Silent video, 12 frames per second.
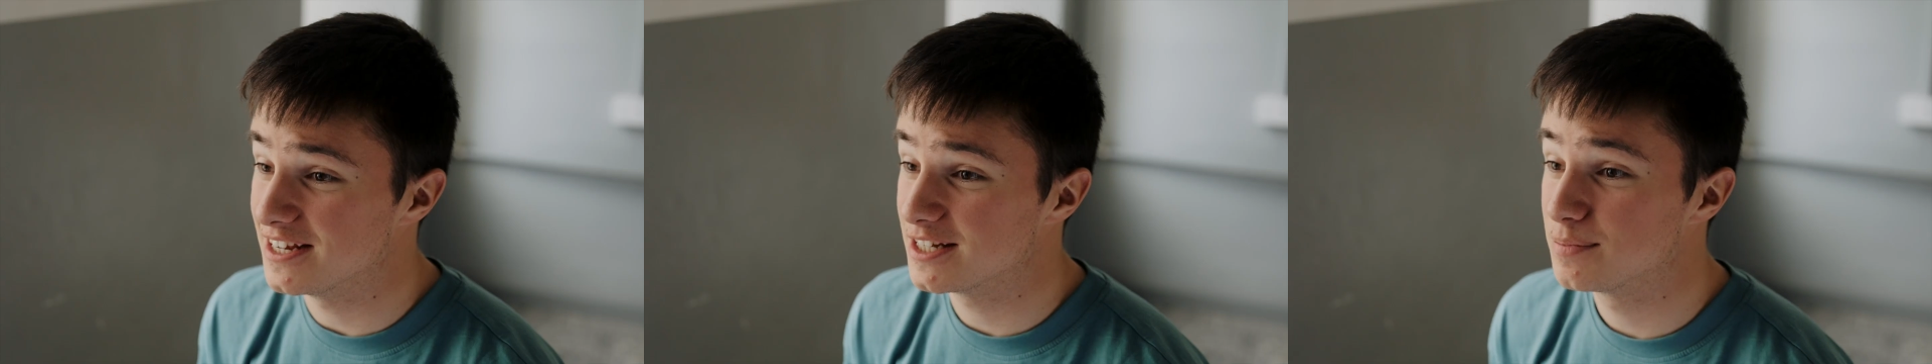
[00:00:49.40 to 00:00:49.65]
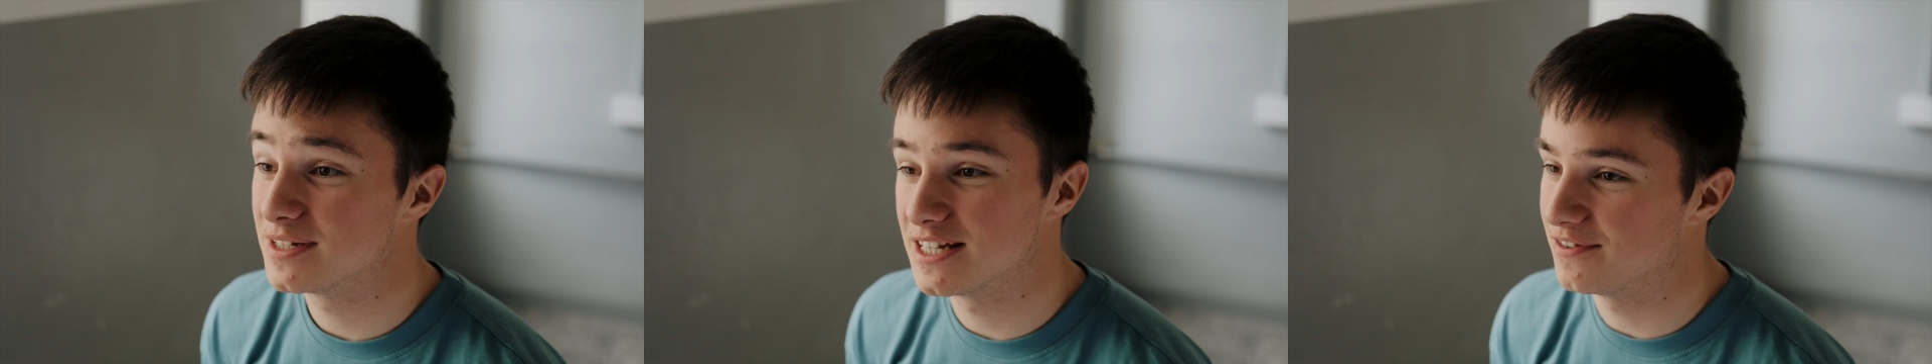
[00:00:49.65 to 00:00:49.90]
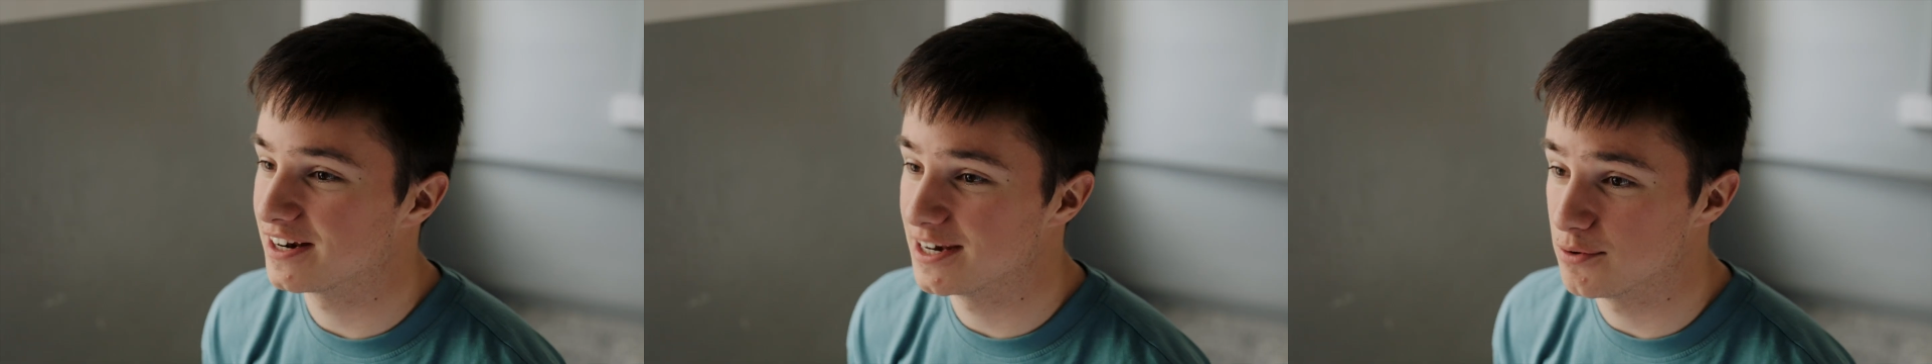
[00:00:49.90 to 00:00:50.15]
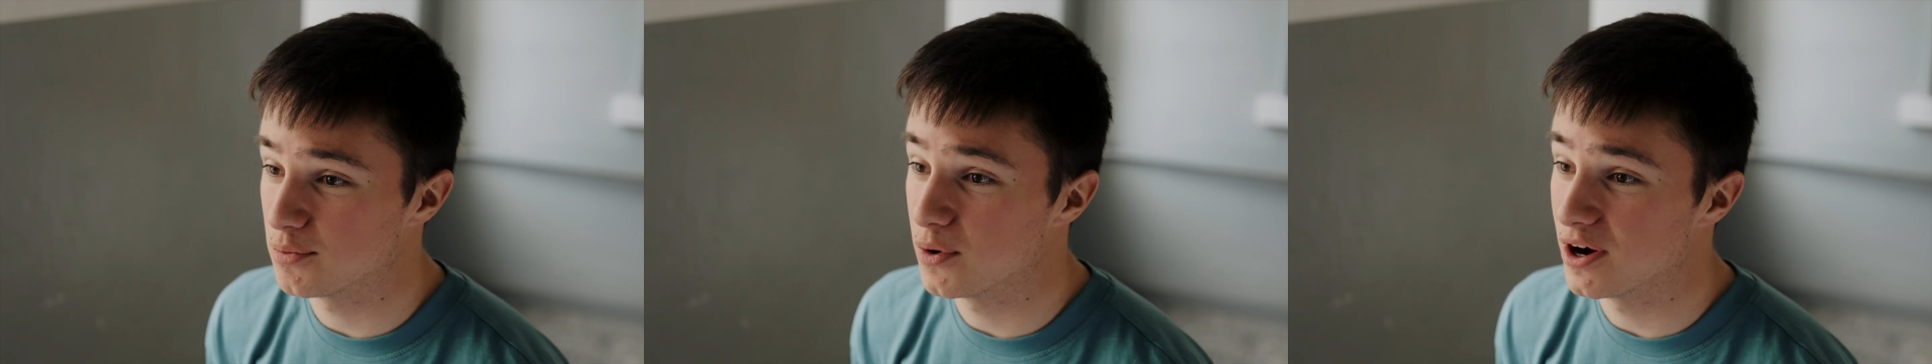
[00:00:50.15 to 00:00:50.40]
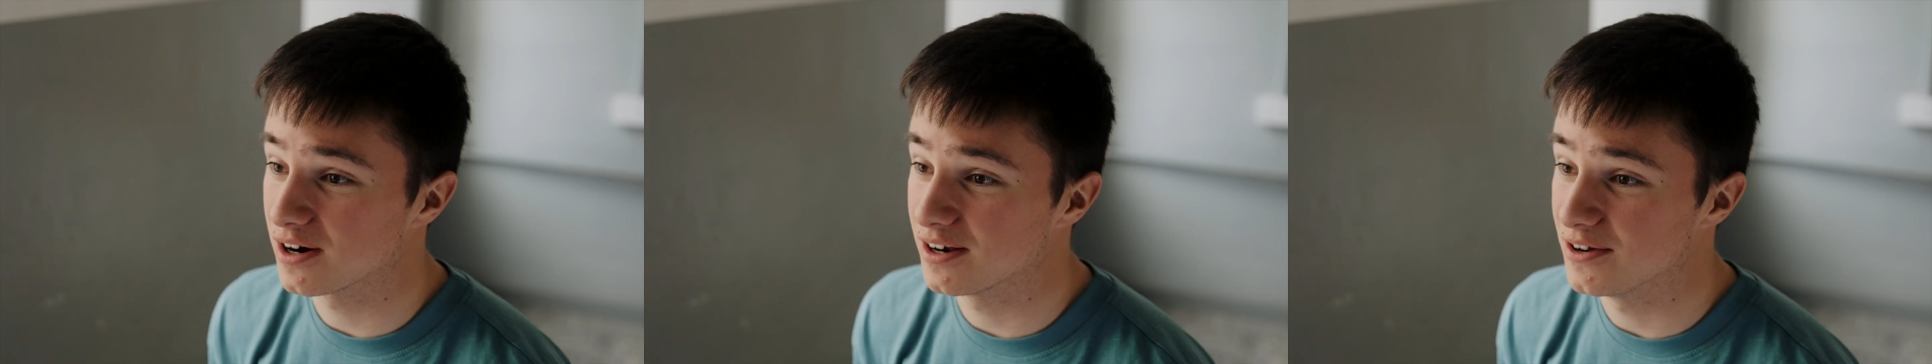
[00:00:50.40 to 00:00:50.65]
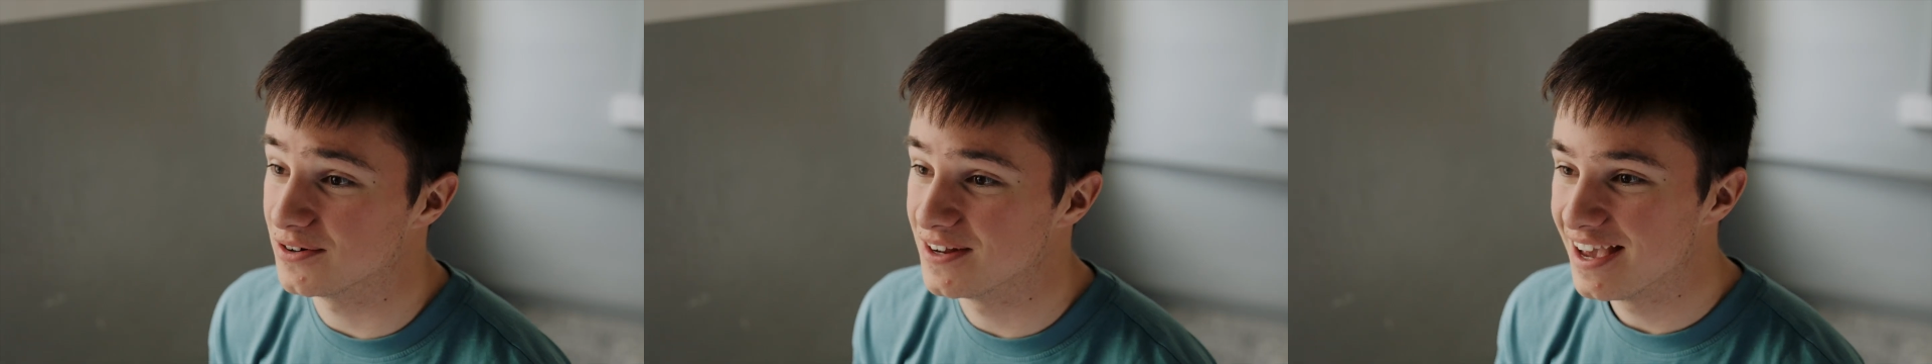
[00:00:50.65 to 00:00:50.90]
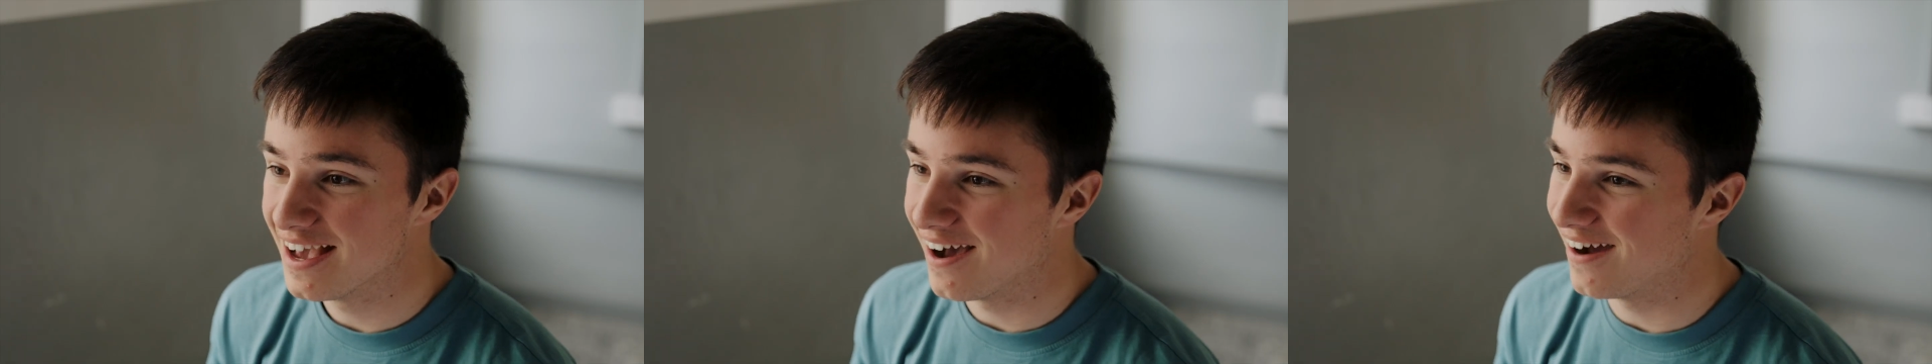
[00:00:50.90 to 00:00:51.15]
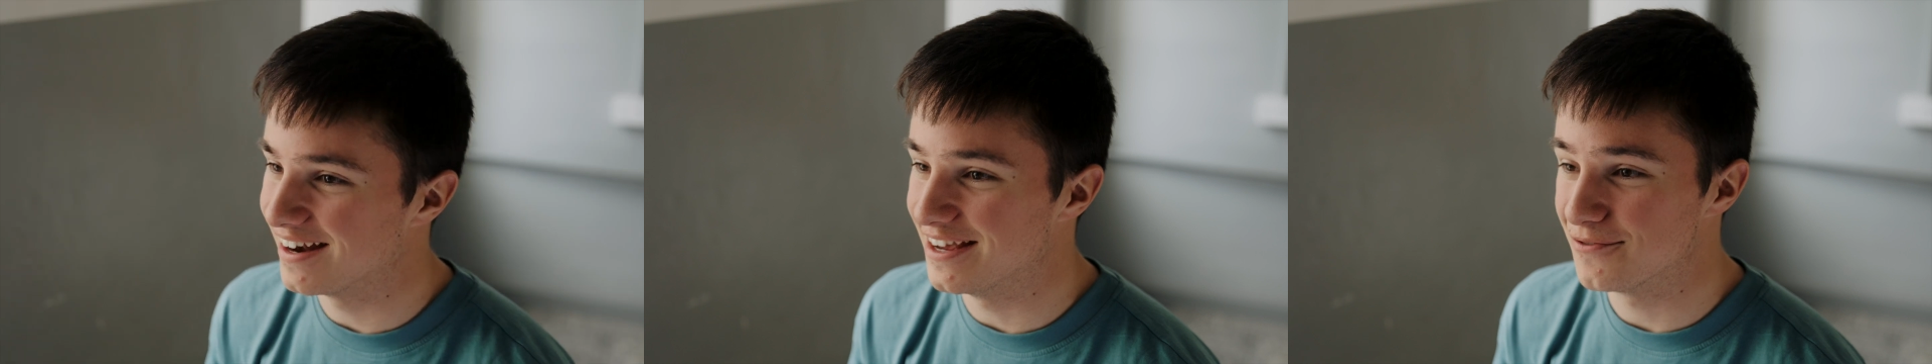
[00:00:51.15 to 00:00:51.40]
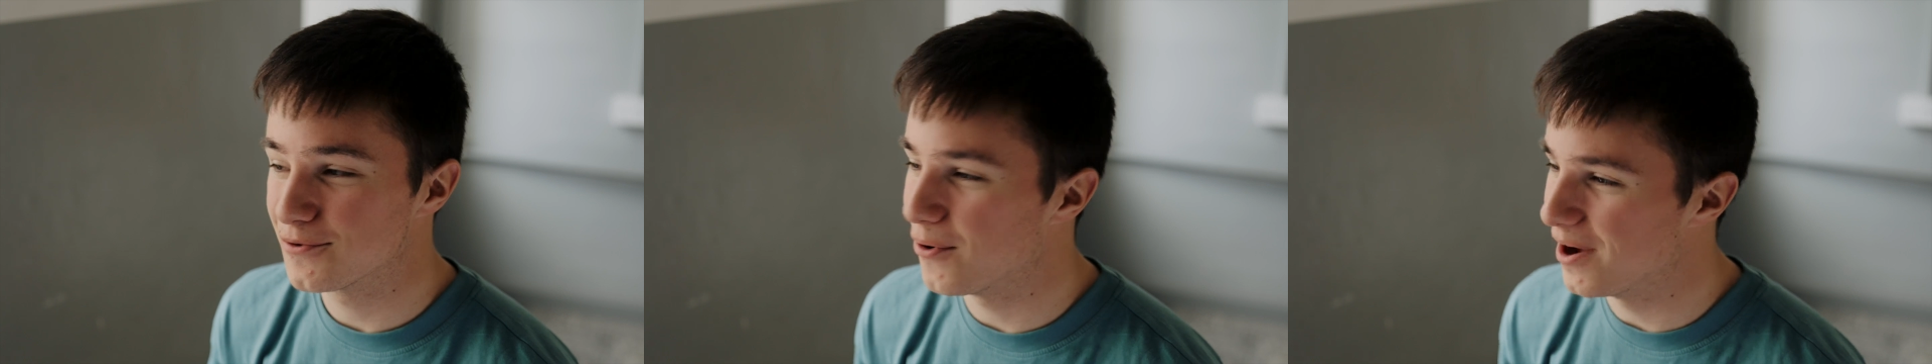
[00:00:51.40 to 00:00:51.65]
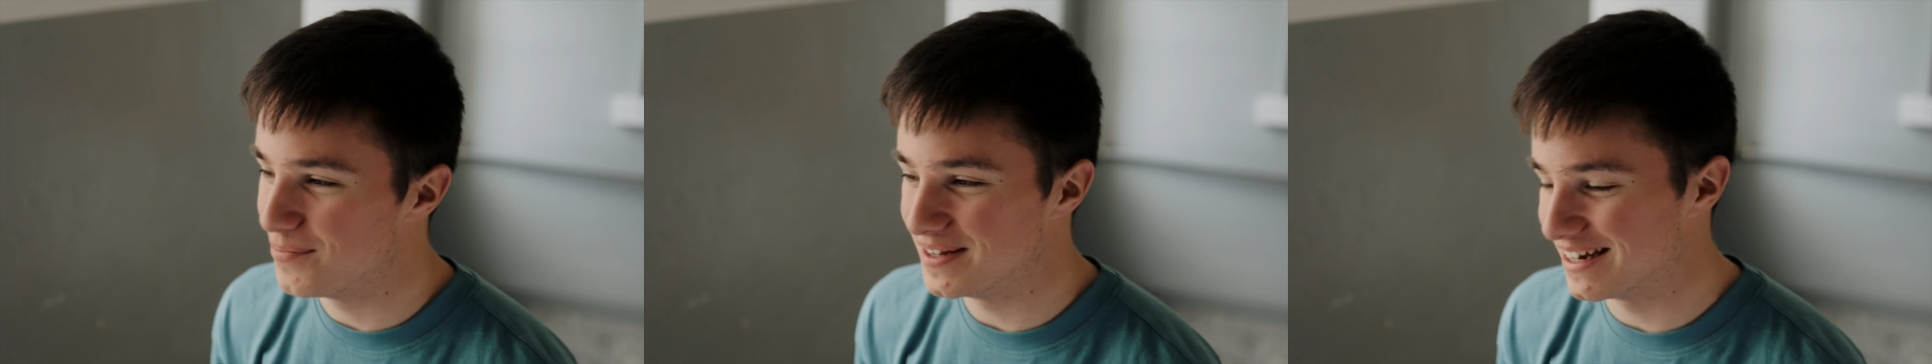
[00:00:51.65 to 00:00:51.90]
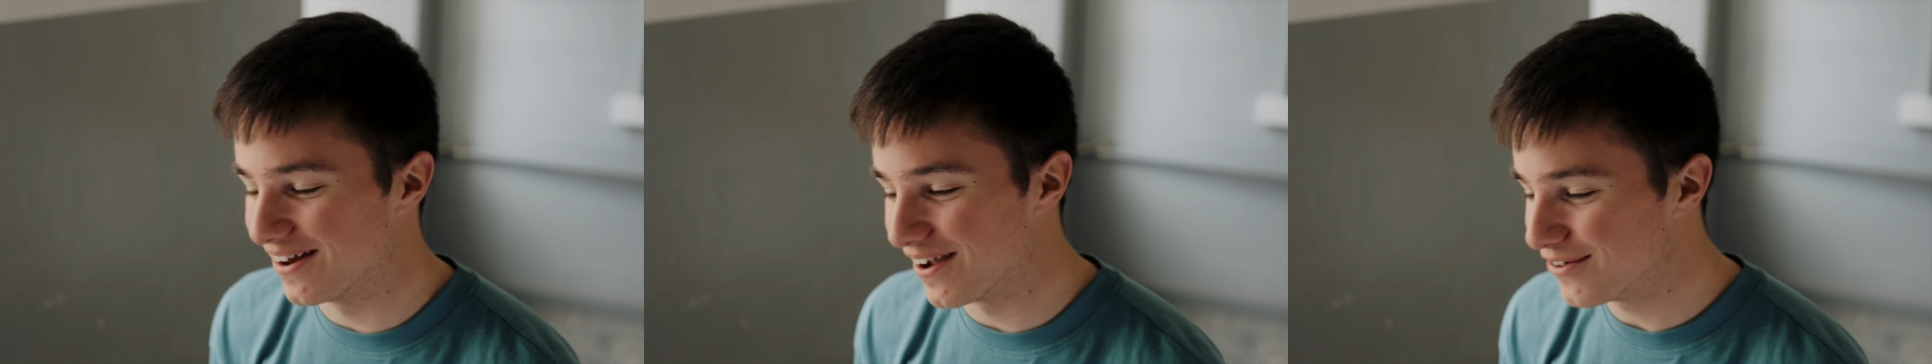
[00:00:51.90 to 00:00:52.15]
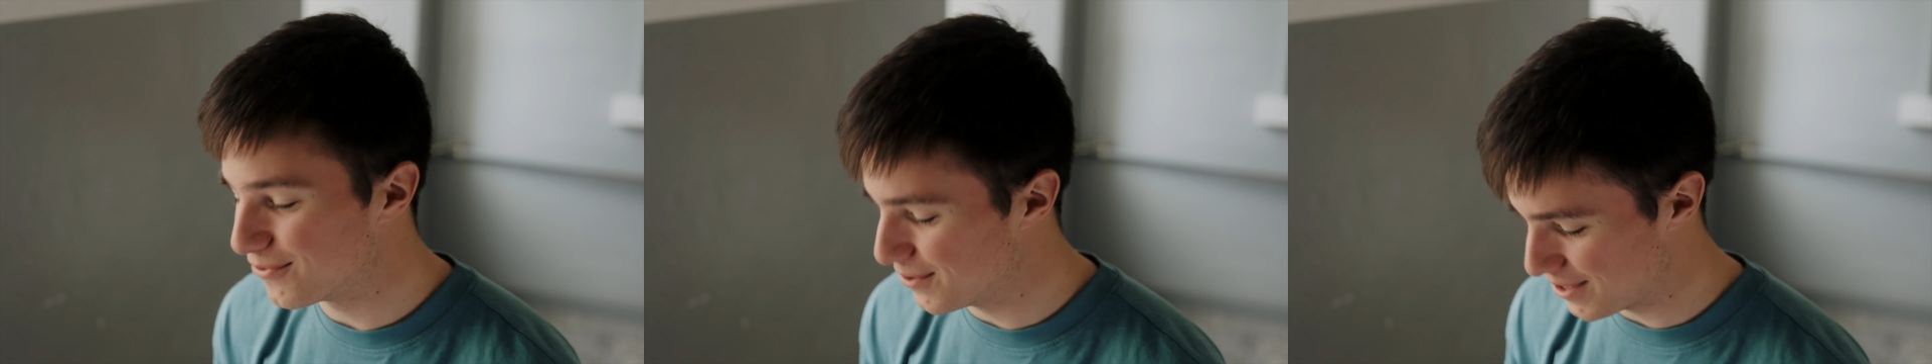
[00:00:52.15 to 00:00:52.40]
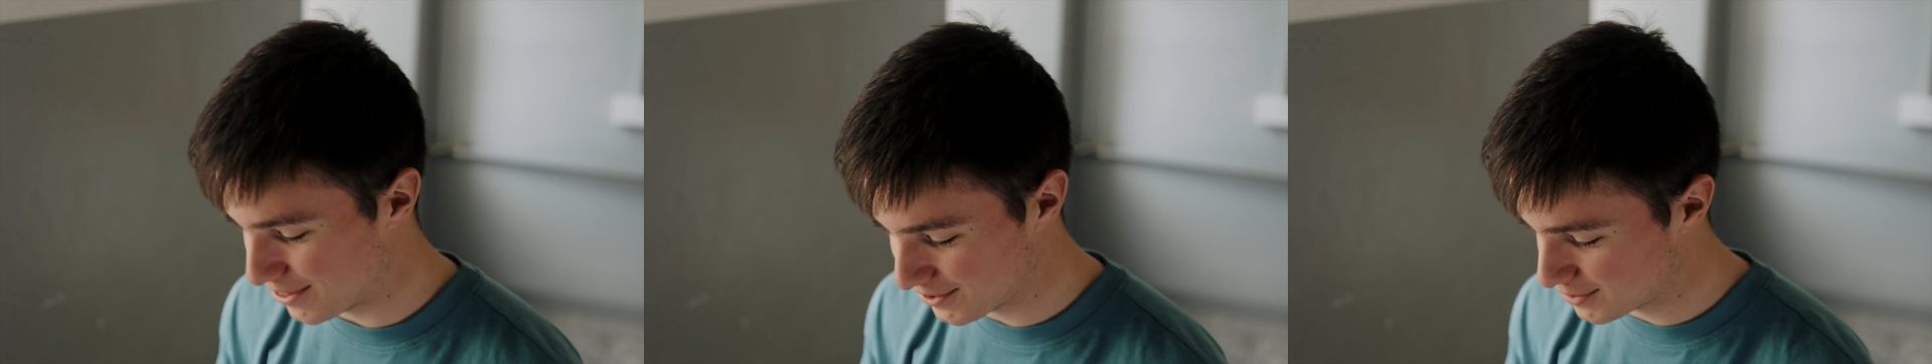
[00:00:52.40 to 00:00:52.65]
specifically with workload. I live quite a busy life with